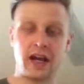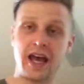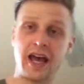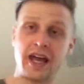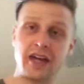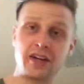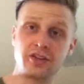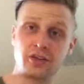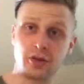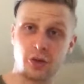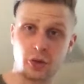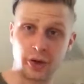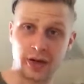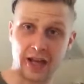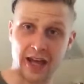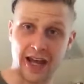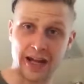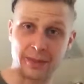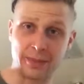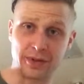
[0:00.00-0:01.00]
and
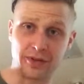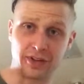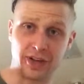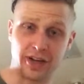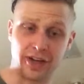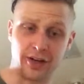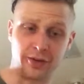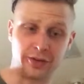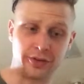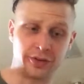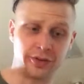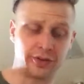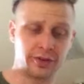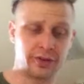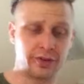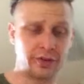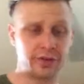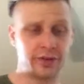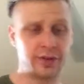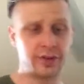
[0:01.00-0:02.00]
organic potatoes.
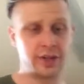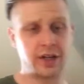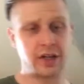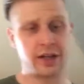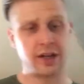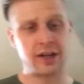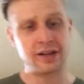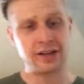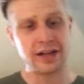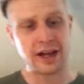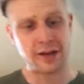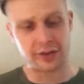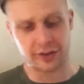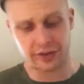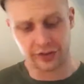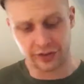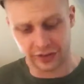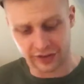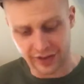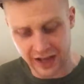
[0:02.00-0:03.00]
Now,
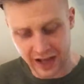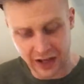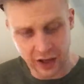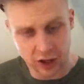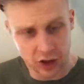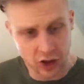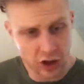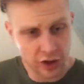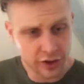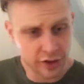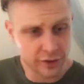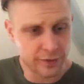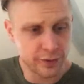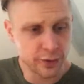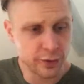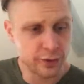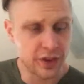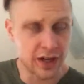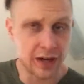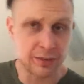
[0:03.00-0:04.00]
this is not all the
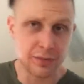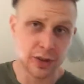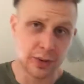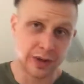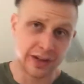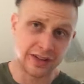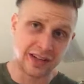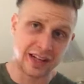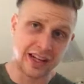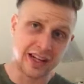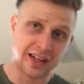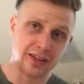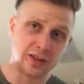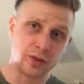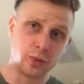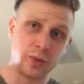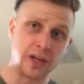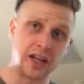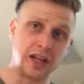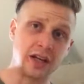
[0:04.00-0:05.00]
food that I'm going to eat in
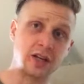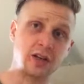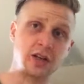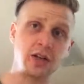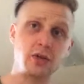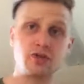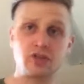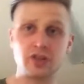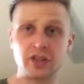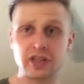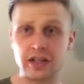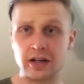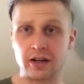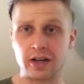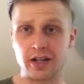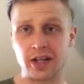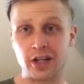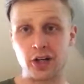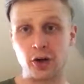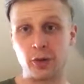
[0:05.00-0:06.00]
a week. Usually
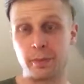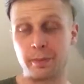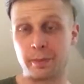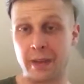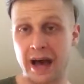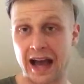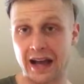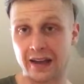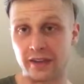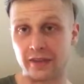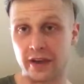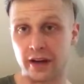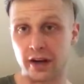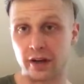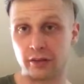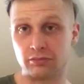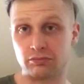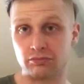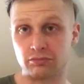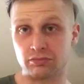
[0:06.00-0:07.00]
I'm going to go back
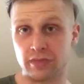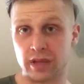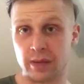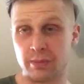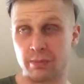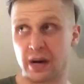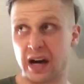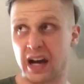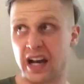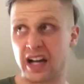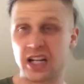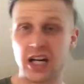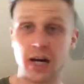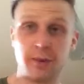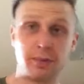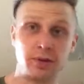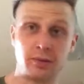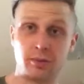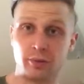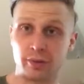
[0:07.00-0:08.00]
there and buy a
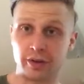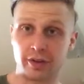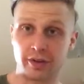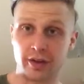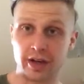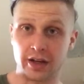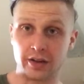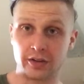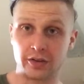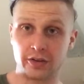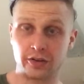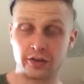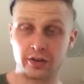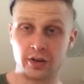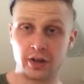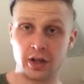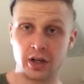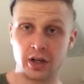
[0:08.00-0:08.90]
couple more things.